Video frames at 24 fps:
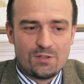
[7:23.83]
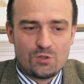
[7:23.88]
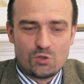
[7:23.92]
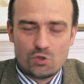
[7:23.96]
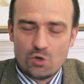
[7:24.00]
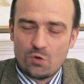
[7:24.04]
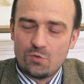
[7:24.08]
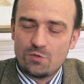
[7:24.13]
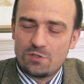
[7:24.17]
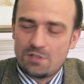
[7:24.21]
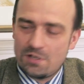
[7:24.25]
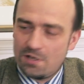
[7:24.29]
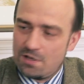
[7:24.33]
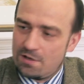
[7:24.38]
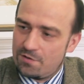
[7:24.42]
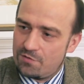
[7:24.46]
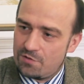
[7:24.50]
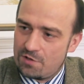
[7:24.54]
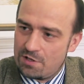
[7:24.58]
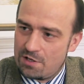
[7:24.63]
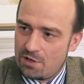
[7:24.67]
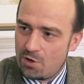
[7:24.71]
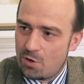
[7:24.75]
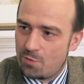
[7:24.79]
don't
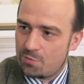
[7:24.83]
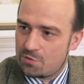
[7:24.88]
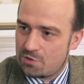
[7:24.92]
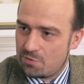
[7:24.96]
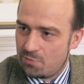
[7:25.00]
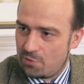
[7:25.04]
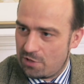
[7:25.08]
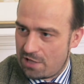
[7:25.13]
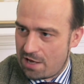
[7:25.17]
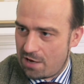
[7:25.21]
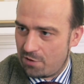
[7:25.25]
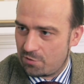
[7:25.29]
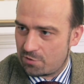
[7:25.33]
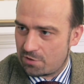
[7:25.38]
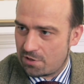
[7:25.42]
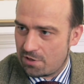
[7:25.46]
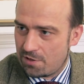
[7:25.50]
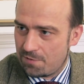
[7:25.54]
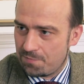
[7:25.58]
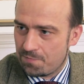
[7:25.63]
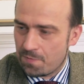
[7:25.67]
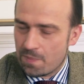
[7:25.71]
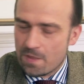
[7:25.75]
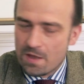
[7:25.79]
deliver the optimal
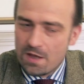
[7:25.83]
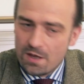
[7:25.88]
outcome.